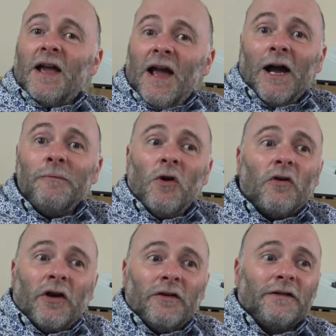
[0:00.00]
I'm
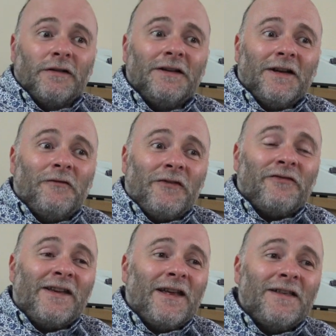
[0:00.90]
not, the
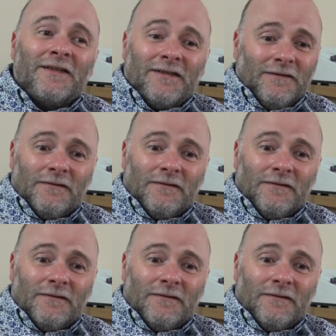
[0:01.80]
thing is,